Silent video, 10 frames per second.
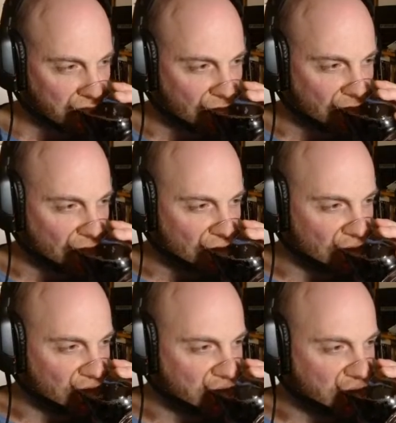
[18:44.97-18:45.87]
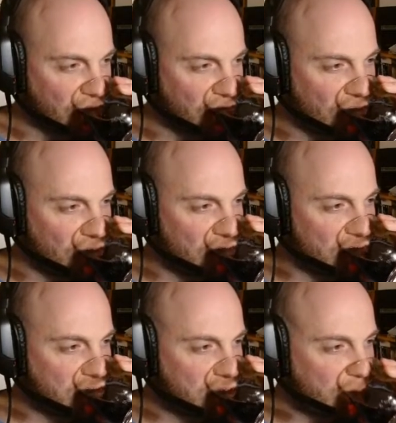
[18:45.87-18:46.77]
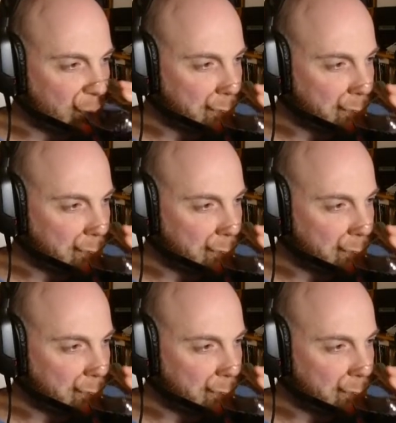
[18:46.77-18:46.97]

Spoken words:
[no speech]